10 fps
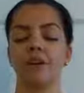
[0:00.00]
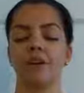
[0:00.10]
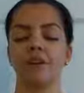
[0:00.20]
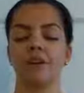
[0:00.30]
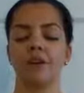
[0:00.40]

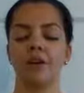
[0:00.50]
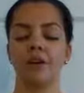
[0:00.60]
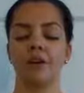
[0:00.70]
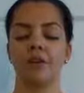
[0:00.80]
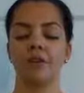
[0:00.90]
Letting
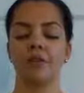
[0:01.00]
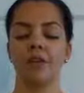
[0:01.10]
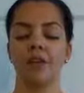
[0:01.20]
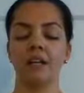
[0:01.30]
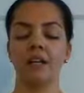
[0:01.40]
go of
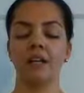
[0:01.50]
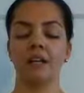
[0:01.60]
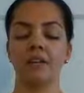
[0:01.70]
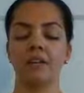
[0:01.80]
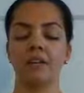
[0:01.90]
any